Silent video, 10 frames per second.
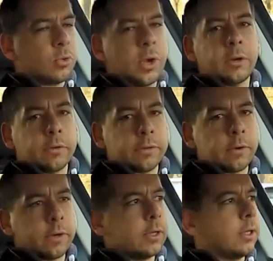20 or
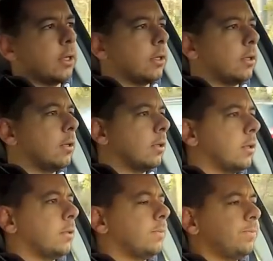30 in
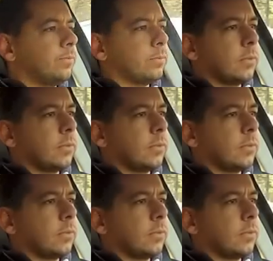um,